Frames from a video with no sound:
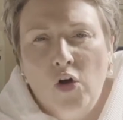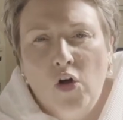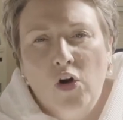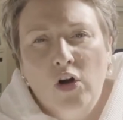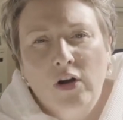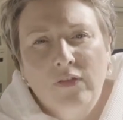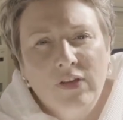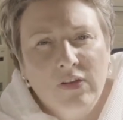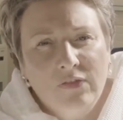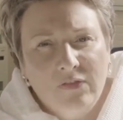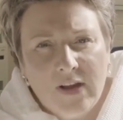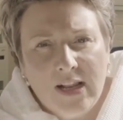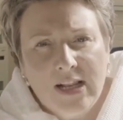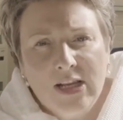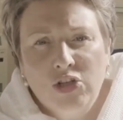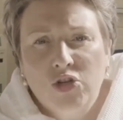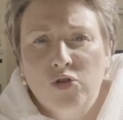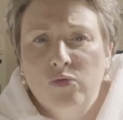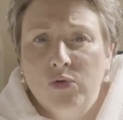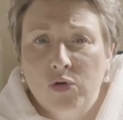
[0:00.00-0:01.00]
or if you feel
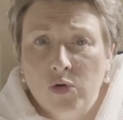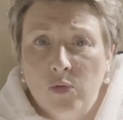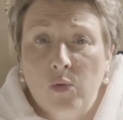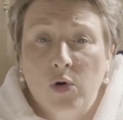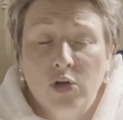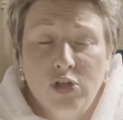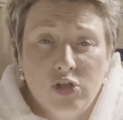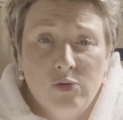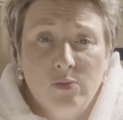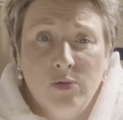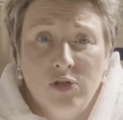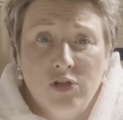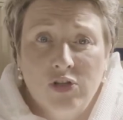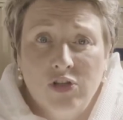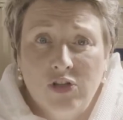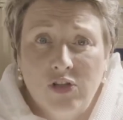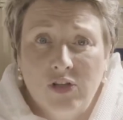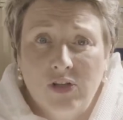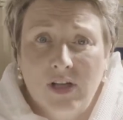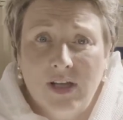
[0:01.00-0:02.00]
you don't know what you want to
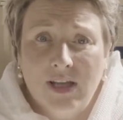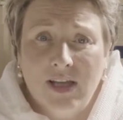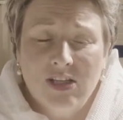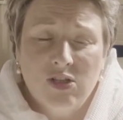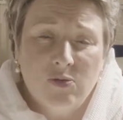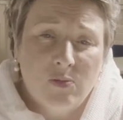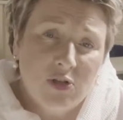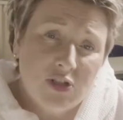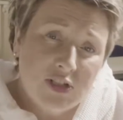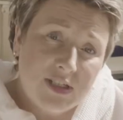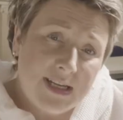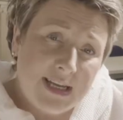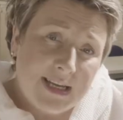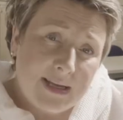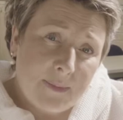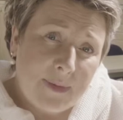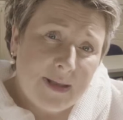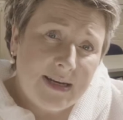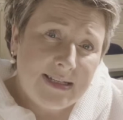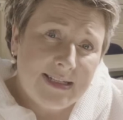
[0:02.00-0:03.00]
do and you want to take
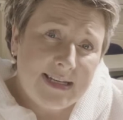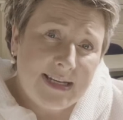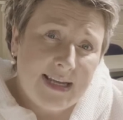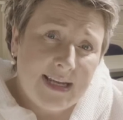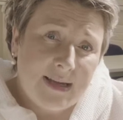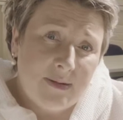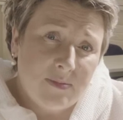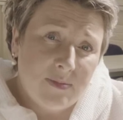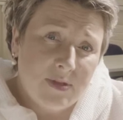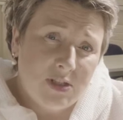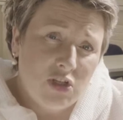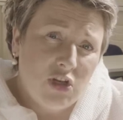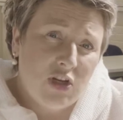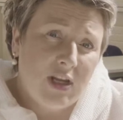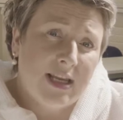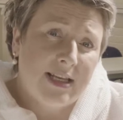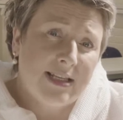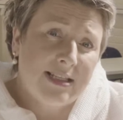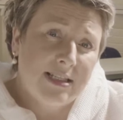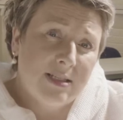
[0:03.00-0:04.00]
a bit of time to
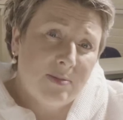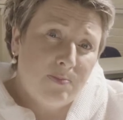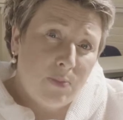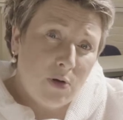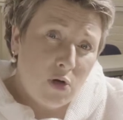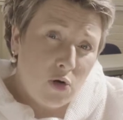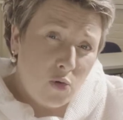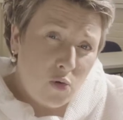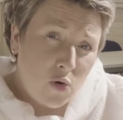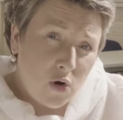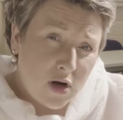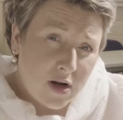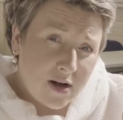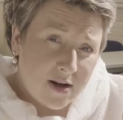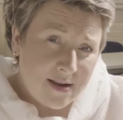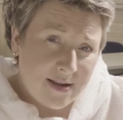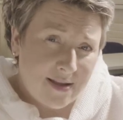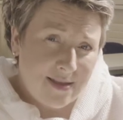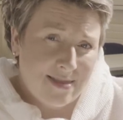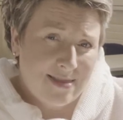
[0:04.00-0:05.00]
explore
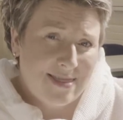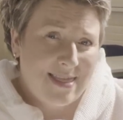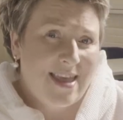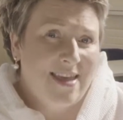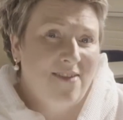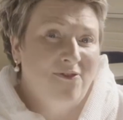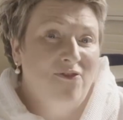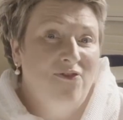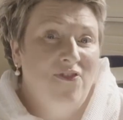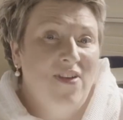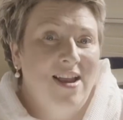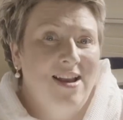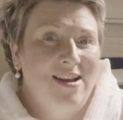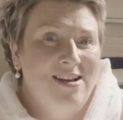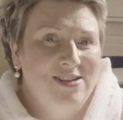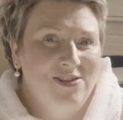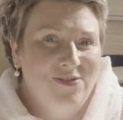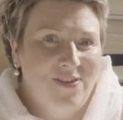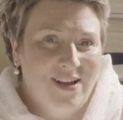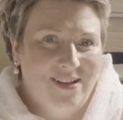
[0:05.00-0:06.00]
the
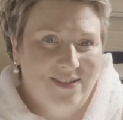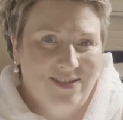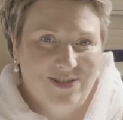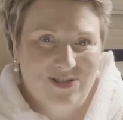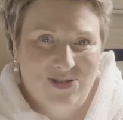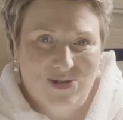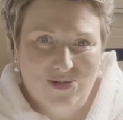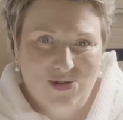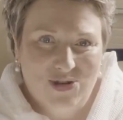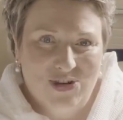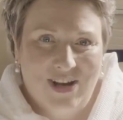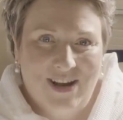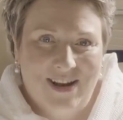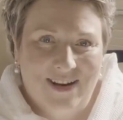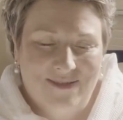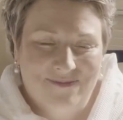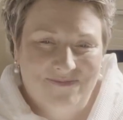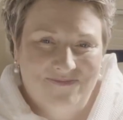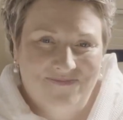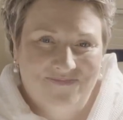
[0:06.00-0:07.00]
field of health and social care.